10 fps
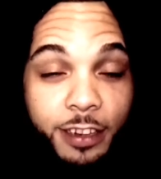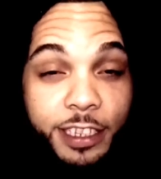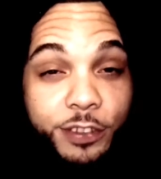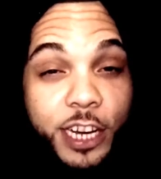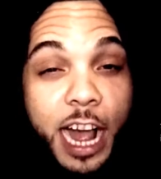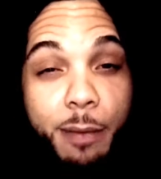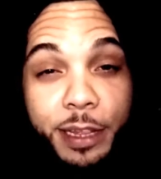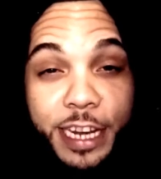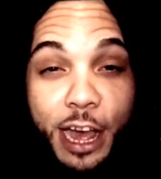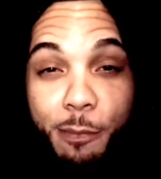Leave a
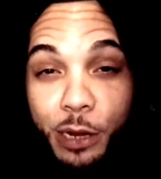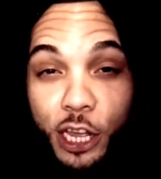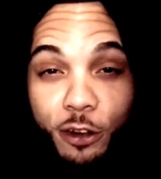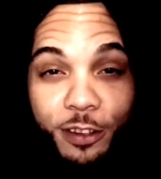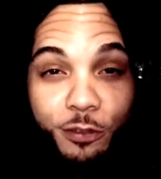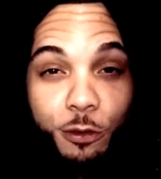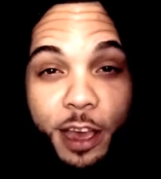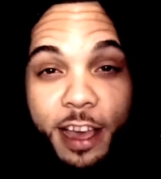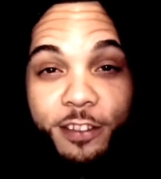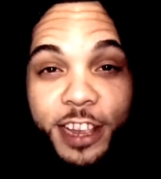comment down below if you
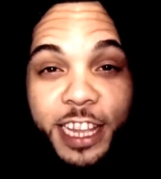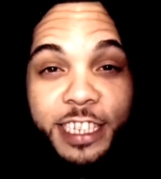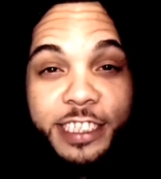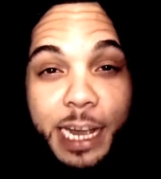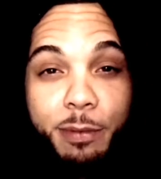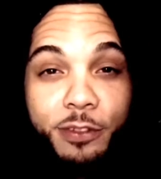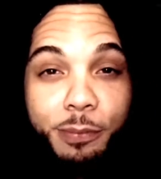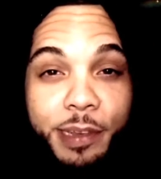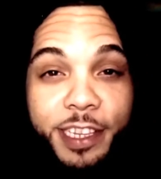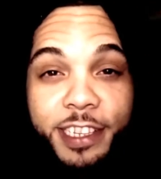have any type of
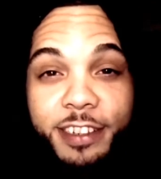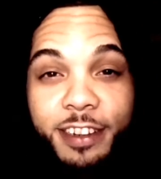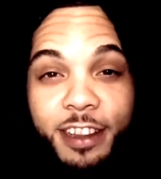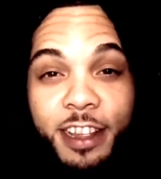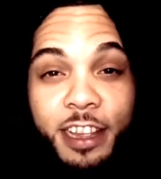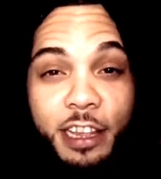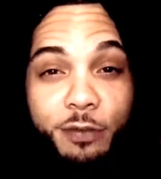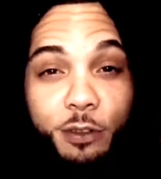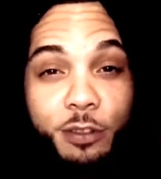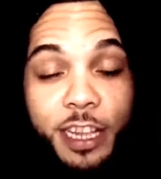opinion.
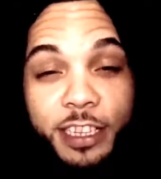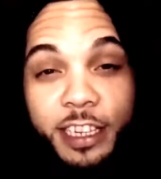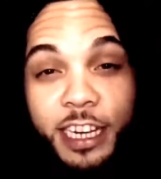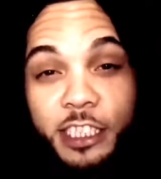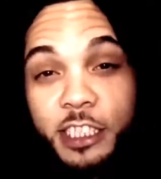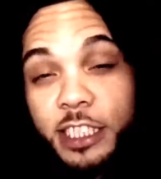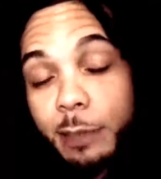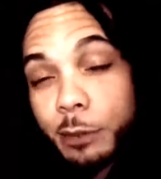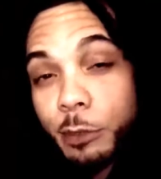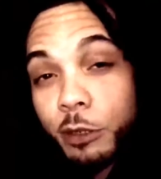If you think that I should
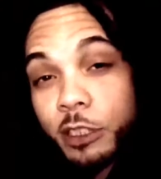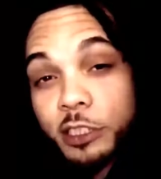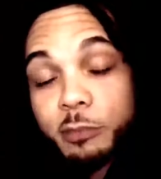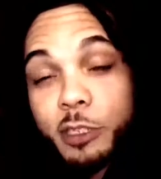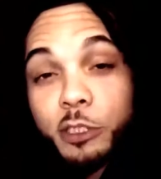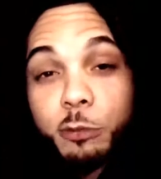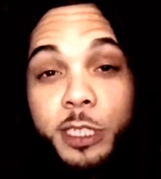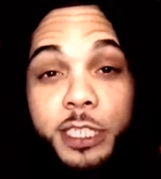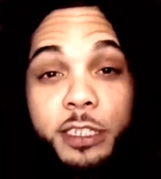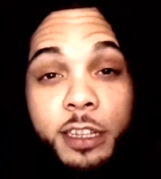stop smoking so much
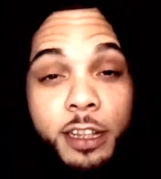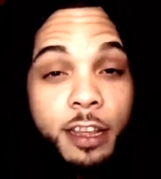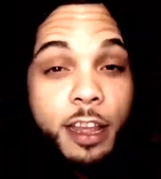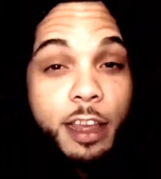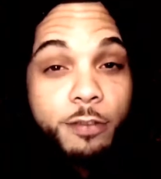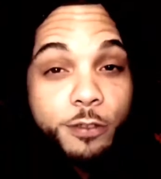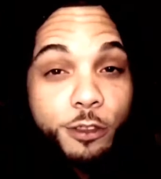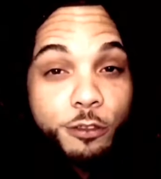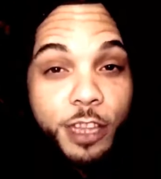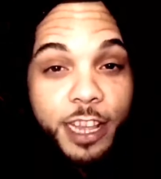weed. If
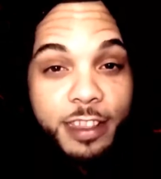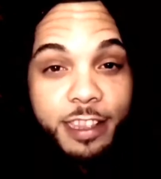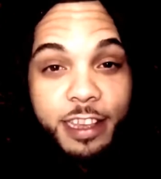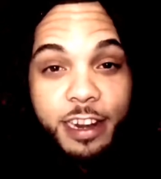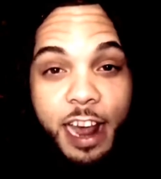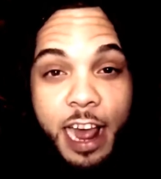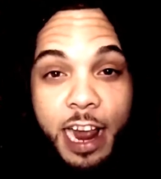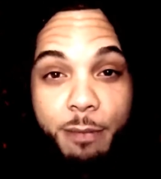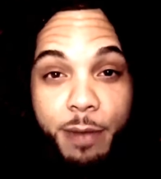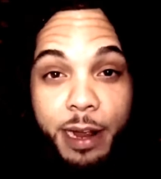you think that
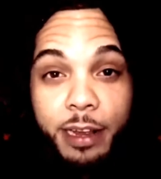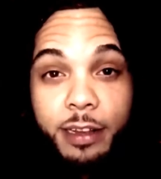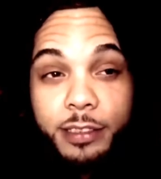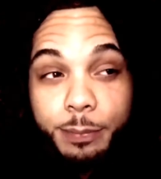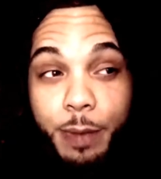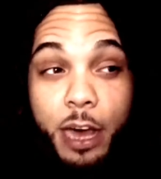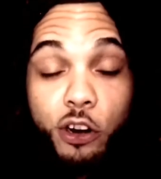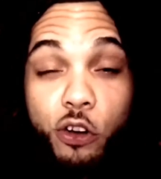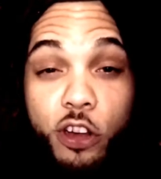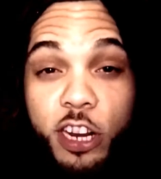I'm
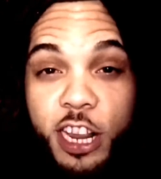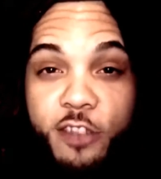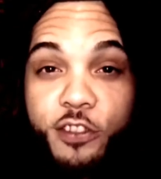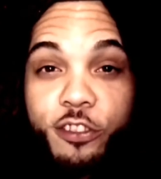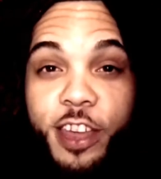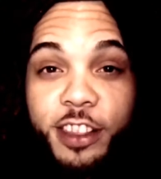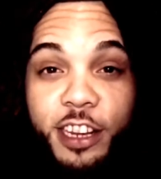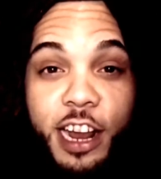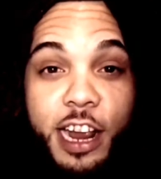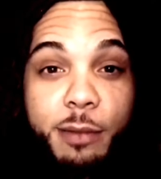spot on. If you think
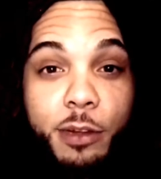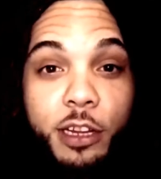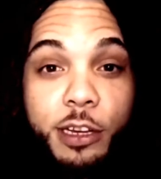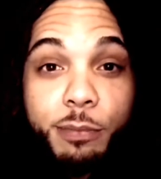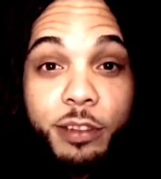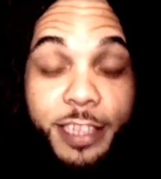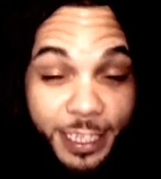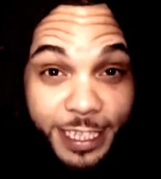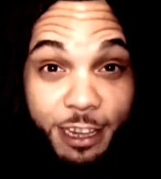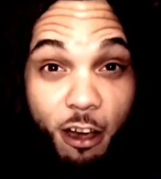that I'm
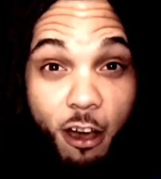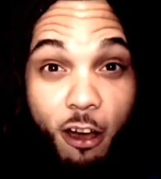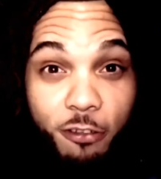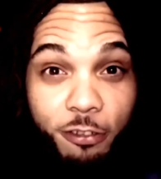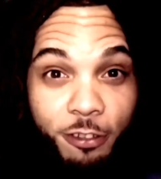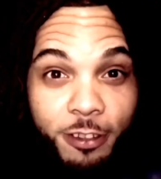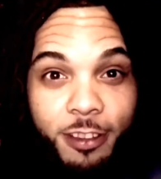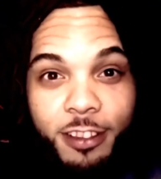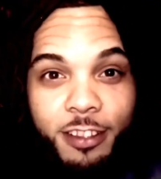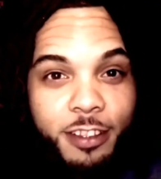completely off.
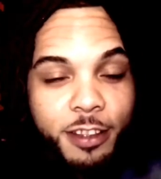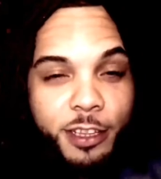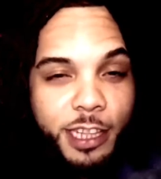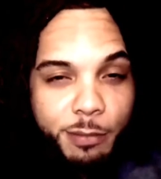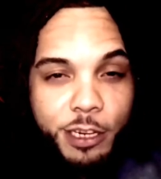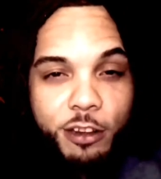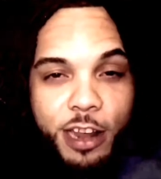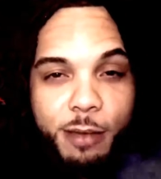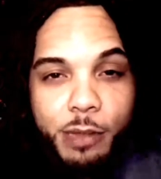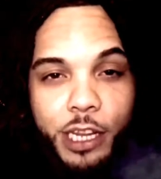Let me know
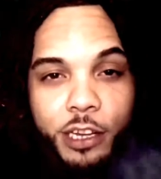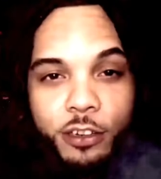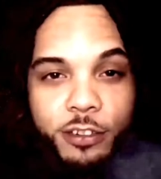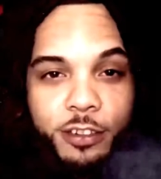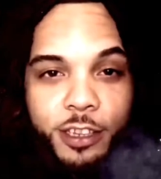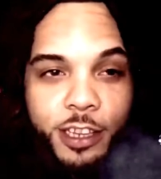down below.